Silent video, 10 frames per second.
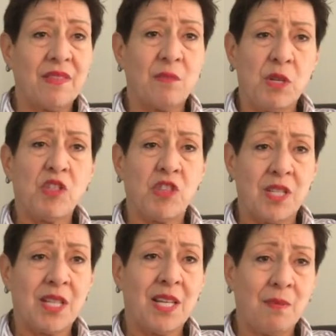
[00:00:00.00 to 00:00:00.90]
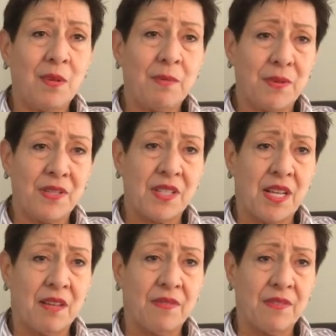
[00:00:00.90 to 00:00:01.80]
the mission to keep people
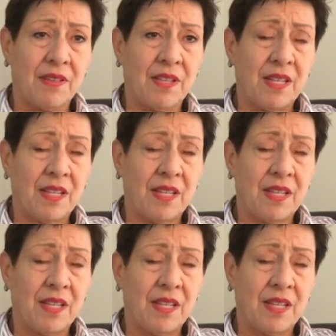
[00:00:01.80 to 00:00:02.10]
safe,